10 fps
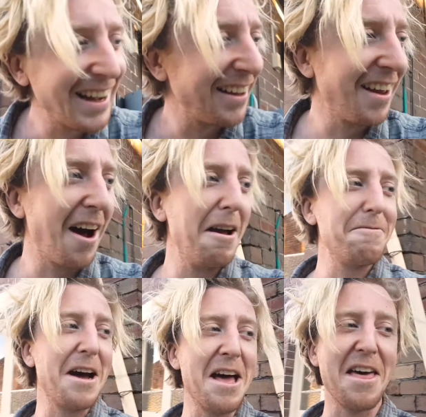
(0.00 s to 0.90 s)

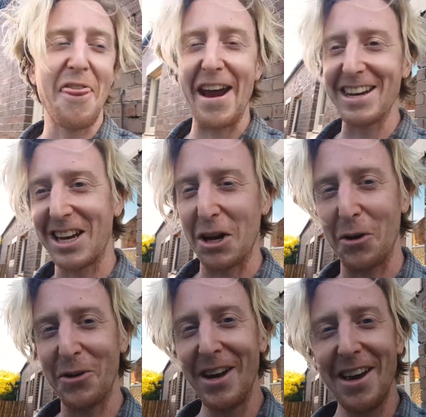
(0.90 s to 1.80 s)
alive. Thank
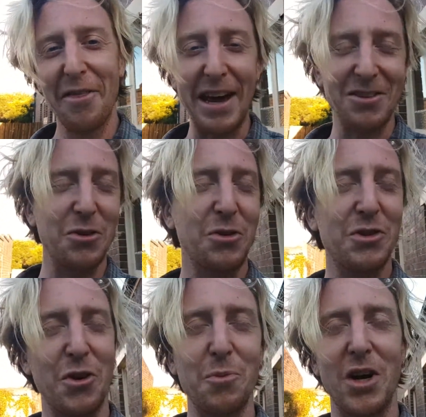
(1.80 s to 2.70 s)
you
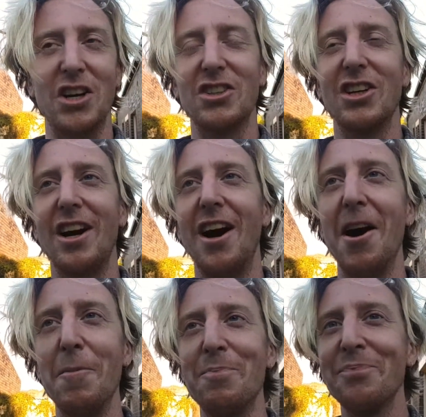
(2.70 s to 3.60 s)
so much.
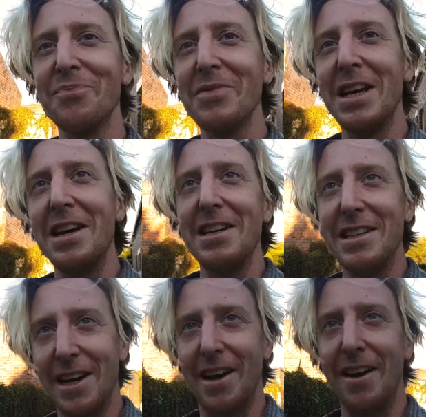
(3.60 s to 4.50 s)

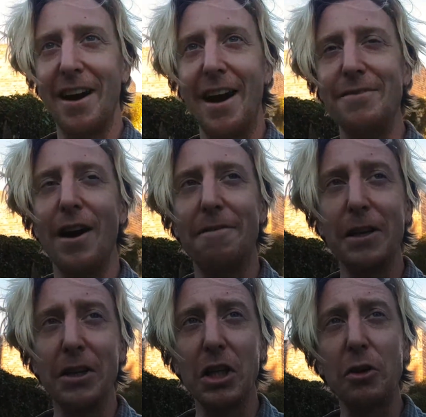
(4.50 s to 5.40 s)
Yeah, I
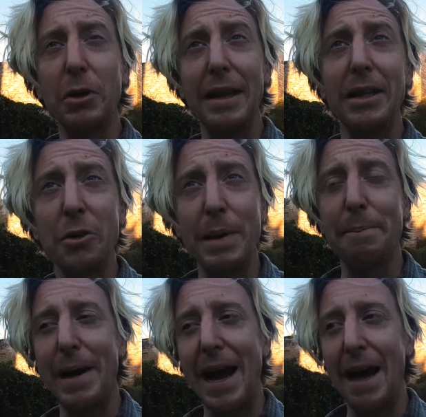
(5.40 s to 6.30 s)
feel a little
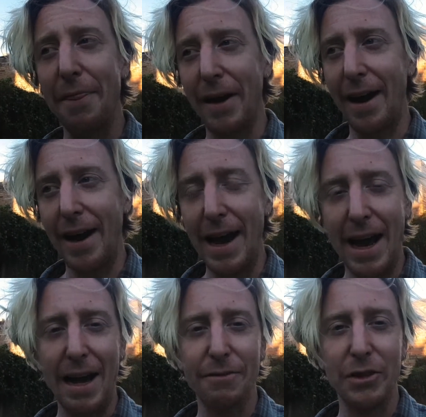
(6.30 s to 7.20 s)
bit bad that I
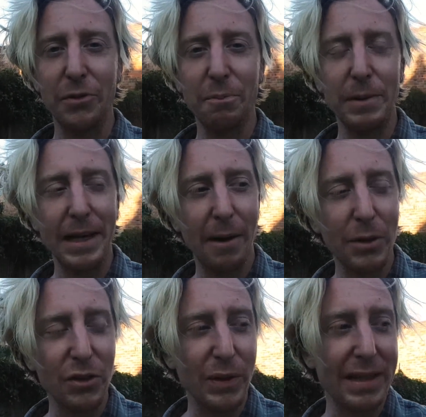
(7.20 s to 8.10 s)
haven't been
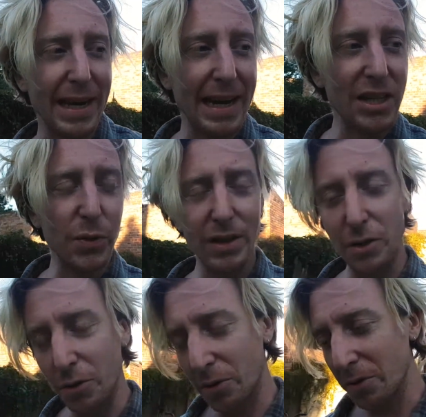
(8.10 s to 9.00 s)
able to engage with
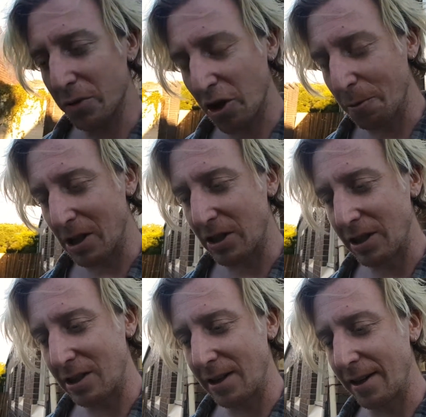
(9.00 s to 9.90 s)
you so much
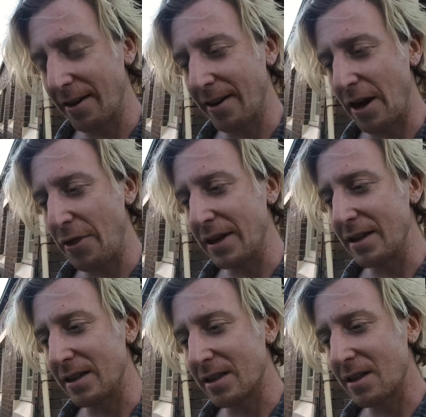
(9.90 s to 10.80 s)
this year, and I
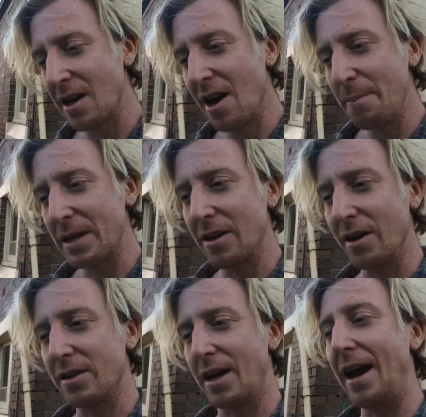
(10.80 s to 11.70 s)
think it's
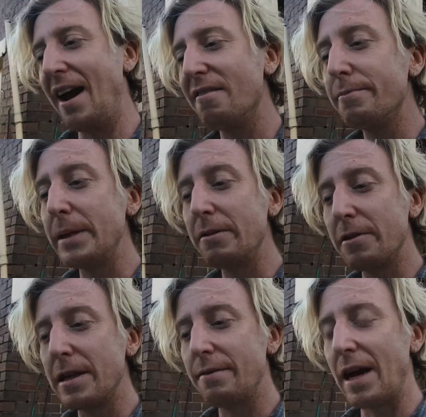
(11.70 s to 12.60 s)
because I have been
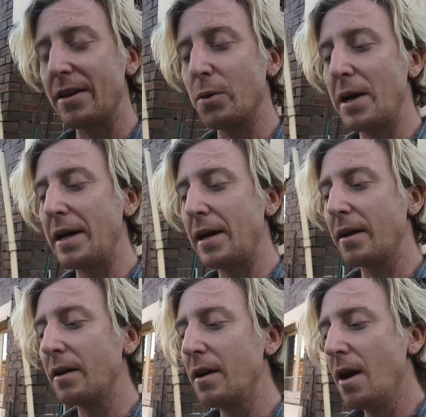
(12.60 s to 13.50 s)

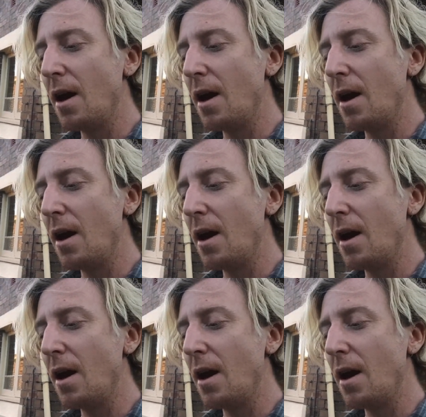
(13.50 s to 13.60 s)
reevaluating